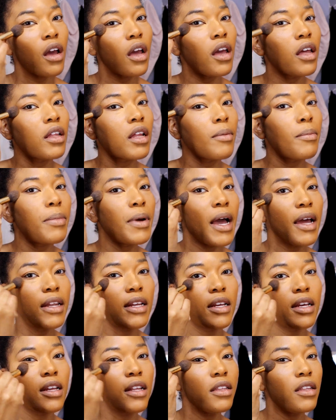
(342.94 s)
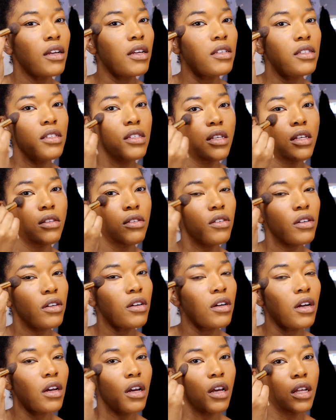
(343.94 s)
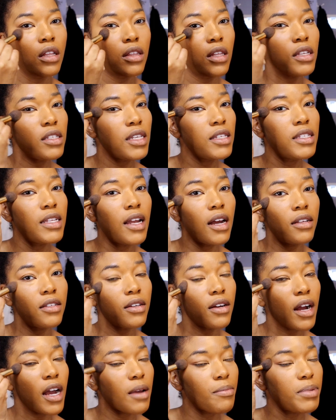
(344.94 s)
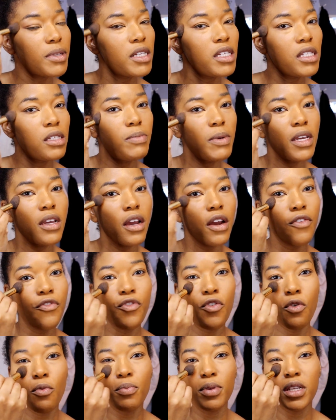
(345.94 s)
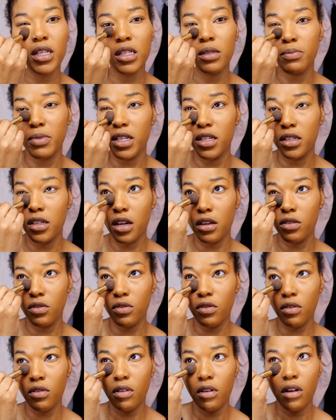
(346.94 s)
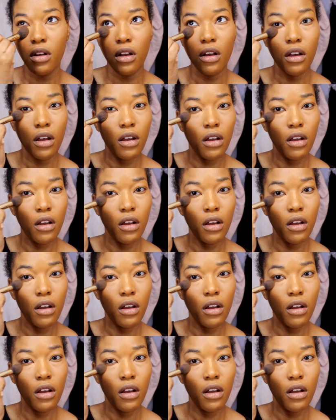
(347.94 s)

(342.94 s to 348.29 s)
And I'm patting in the concealer. This is the under eye. Please be careful, please be gentle,